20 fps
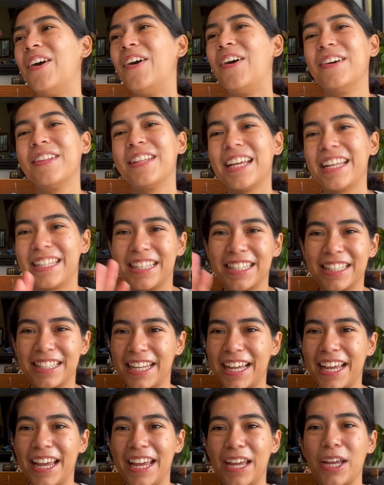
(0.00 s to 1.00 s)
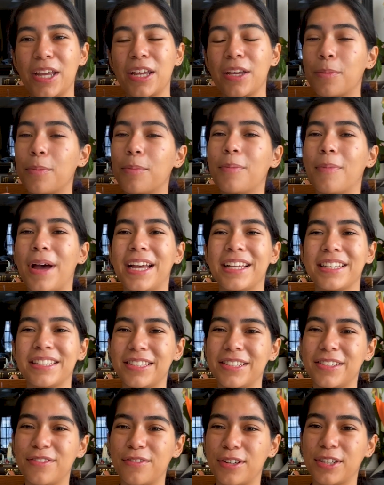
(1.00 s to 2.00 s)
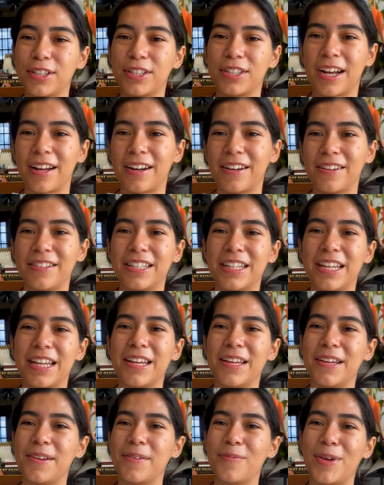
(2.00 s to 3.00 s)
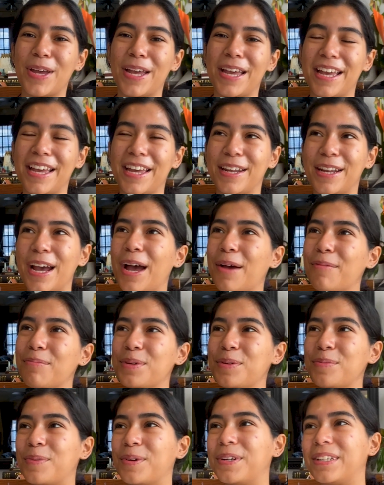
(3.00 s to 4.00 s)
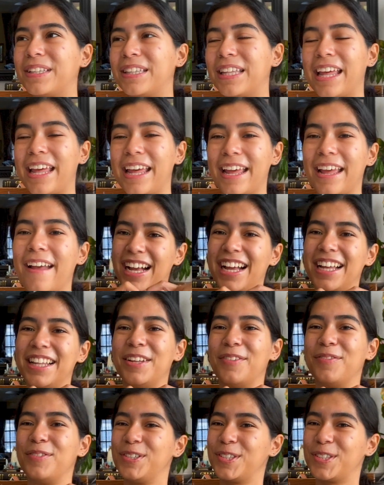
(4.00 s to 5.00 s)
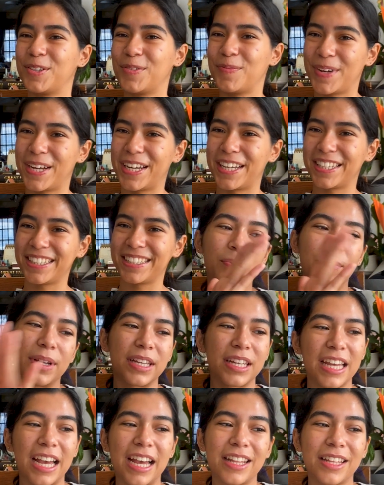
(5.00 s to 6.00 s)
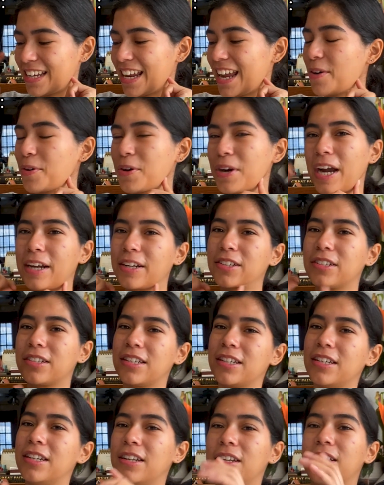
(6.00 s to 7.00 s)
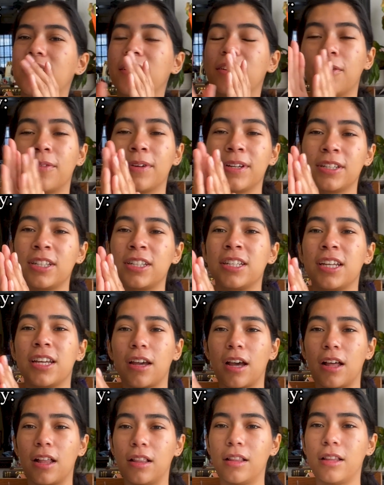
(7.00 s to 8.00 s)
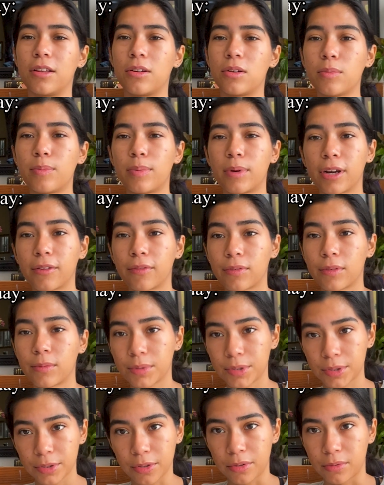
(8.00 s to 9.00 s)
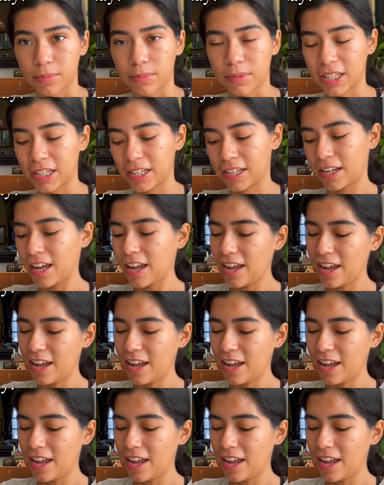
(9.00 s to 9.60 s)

all that to say, massive shout out to him and happy birthday. I love you so much. But yeah, today we're actually going to take a little break from sculpting,